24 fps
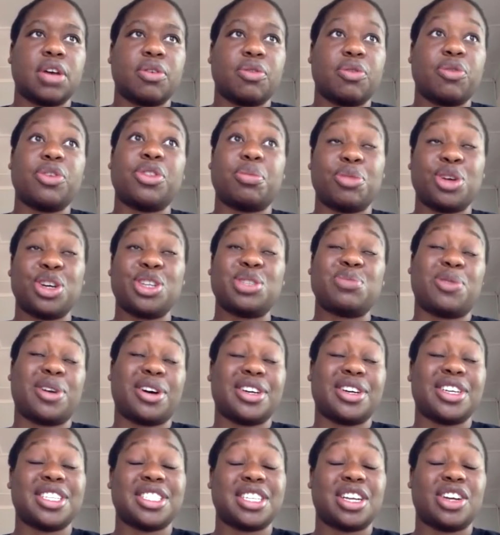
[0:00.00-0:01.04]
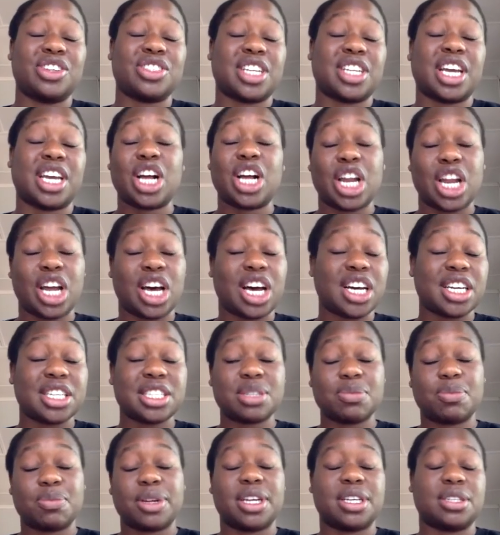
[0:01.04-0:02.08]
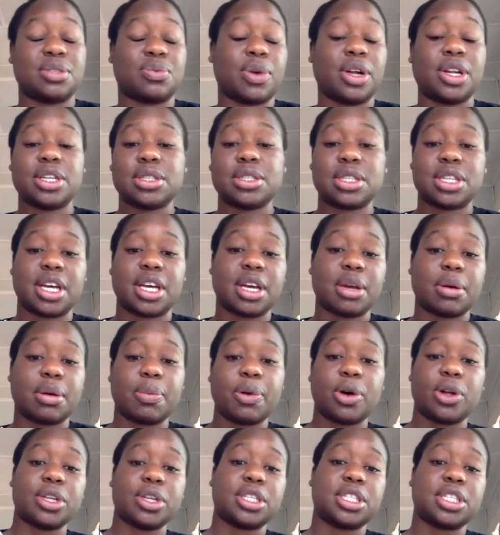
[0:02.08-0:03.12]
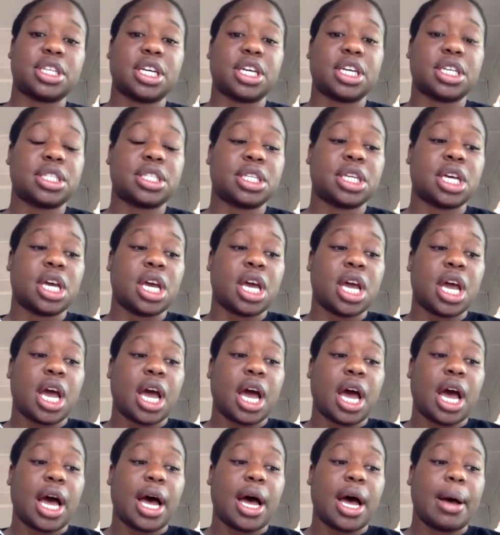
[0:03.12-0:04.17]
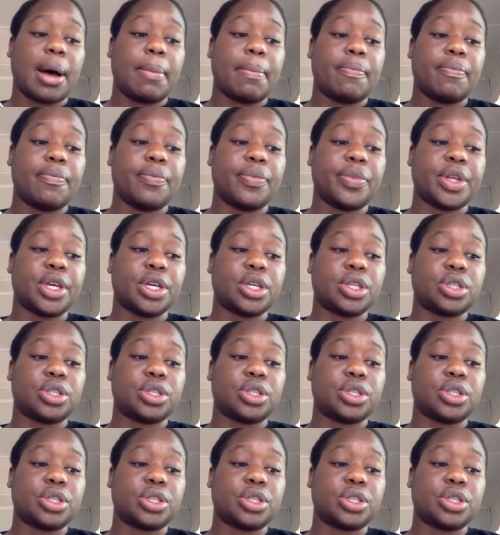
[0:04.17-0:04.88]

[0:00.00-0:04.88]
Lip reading: for the most part, it sounds like class, but as well as politics. And